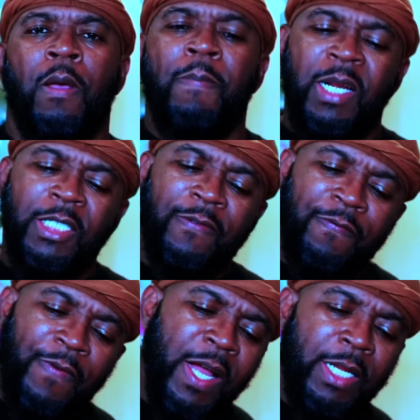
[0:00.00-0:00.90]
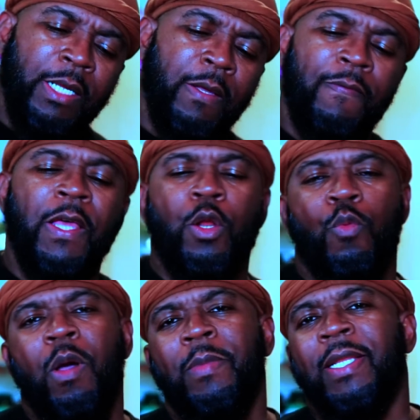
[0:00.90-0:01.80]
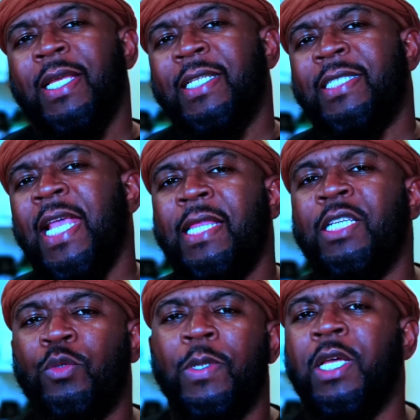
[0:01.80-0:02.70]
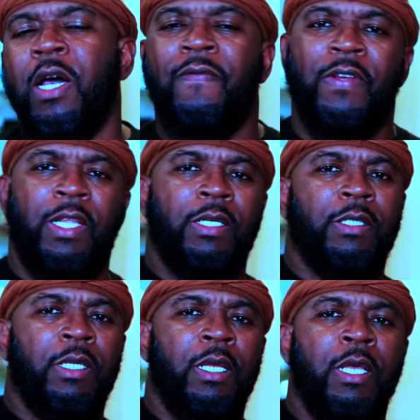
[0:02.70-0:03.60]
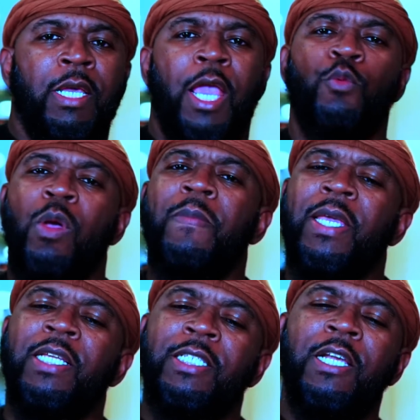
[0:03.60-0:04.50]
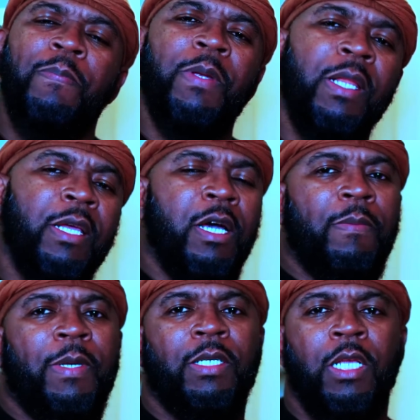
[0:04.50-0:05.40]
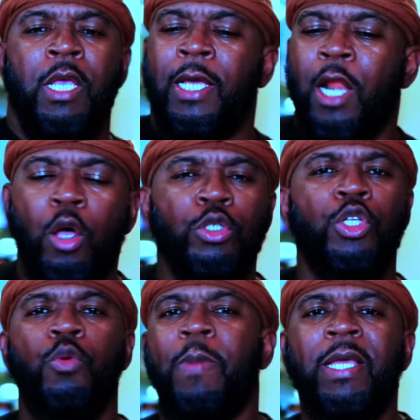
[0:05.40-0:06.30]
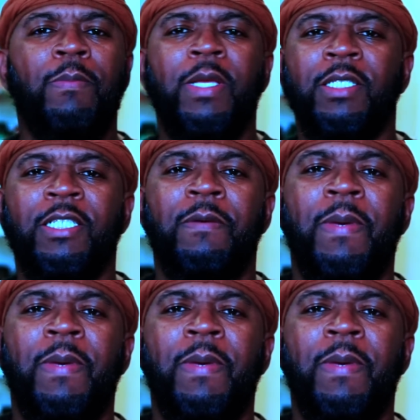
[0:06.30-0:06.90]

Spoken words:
But it's funny that a woman can say this with confidence, and women can jump in the comments, and also beta male simp